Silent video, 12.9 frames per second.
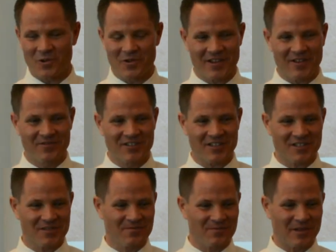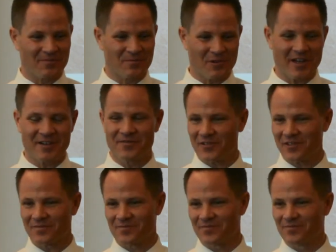Or, or they've just been bred
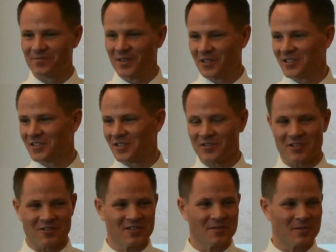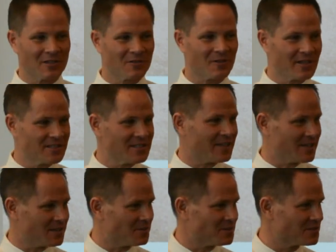for millions of years to be crazy
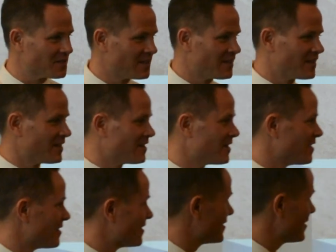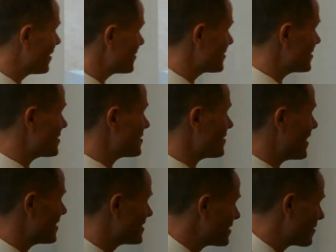animals. No, there's a
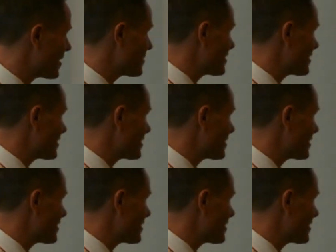strategy, right?